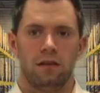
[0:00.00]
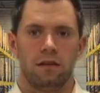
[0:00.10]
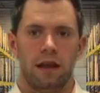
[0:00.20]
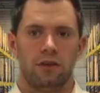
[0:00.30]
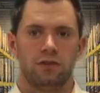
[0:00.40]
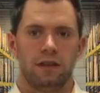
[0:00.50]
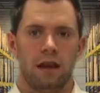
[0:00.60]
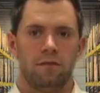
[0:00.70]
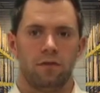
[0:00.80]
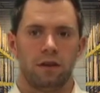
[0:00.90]
The letters
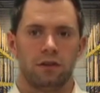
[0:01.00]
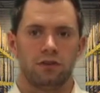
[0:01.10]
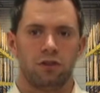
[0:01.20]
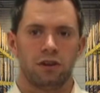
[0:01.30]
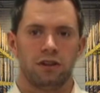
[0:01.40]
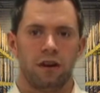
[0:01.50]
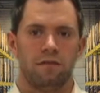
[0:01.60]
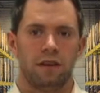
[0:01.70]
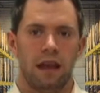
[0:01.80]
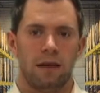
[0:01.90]
stand for the construction
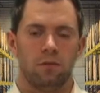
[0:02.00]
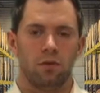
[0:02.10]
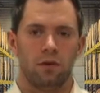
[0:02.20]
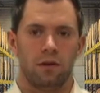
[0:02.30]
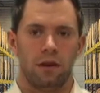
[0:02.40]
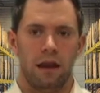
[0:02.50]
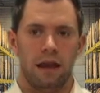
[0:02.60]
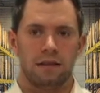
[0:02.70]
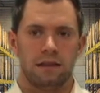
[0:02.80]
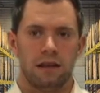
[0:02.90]
of the cable.
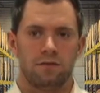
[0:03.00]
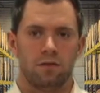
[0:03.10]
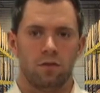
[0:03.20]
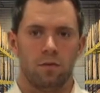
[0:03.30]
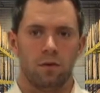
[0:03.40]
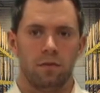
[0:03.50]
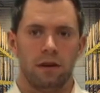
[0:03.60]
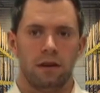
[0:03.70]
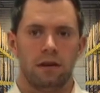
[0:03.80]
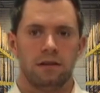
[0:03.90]
A stands for aluminum,
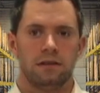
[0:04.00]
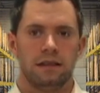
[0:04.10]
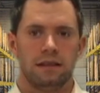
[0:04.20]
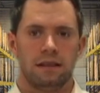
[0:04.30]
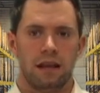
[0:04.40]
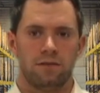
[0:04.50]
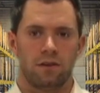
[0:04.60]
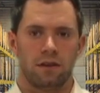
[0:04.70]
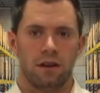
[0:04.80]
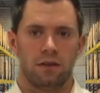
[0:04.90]
C stands for
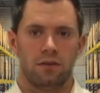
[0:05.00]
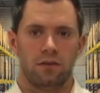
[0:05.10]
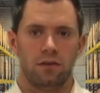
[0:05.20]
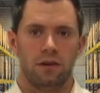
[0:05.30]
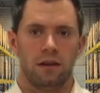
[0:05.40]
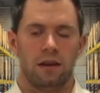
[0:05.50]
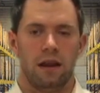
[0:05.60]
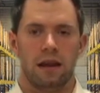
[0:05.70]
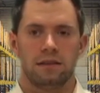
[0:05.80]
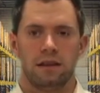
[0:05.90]
conductor,
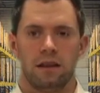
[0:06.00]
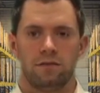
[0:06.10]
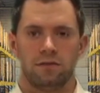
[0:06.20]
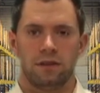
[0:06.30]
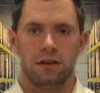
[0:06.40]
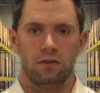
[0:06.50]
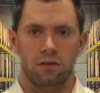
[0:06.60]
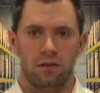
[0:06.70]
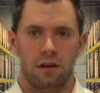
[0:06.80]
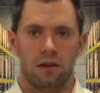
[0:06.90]
S stands for steel,
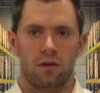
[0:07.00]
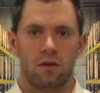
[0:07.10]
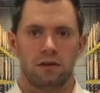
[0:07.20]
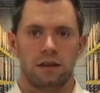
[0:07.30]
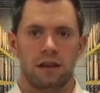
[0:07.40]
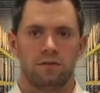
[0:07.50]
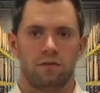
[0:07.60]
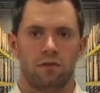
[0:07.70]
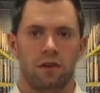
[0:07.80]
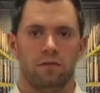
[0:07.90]
and R stands
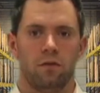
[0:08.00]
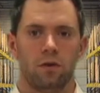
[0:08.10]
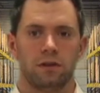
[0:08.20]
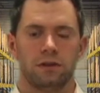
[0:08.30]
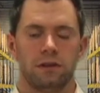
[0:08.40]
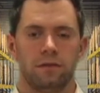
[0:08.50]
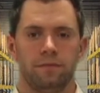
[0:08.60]
for reinforced.